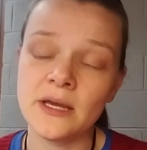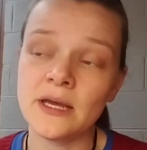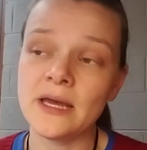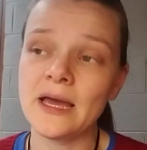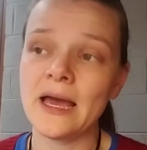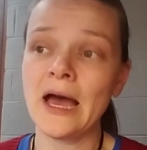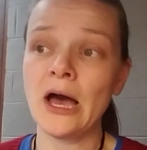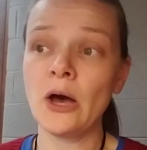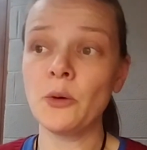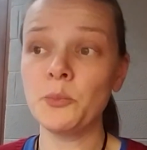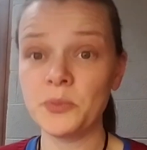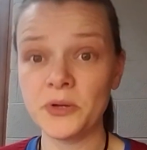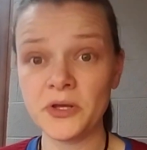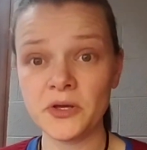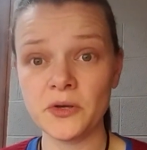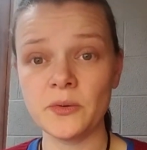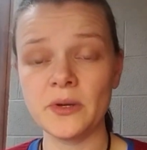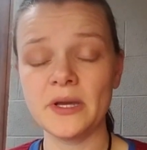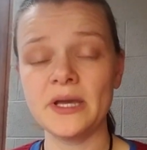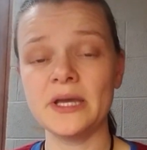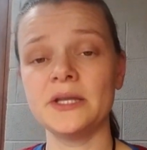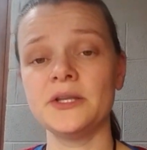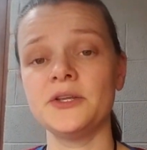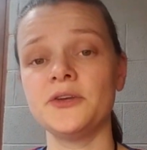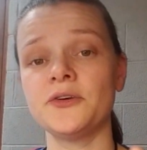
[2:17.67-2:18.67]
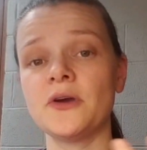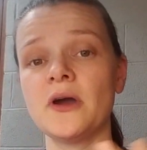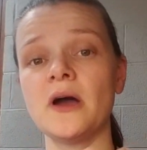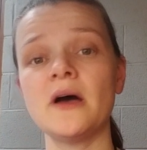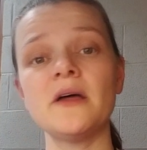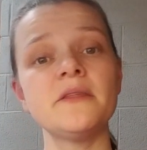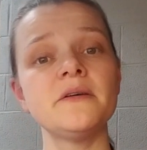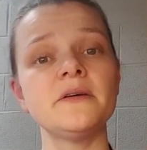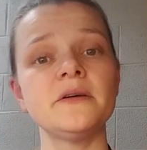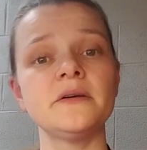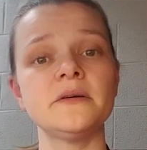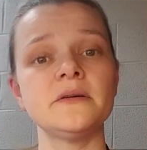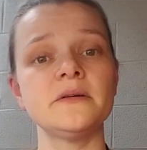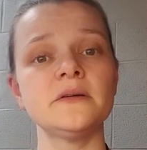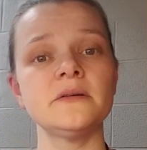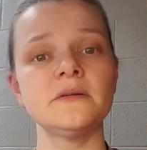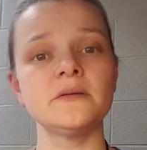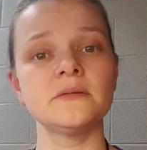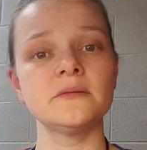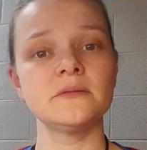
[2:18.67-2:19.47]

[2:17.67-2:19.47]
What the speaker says: help you in your other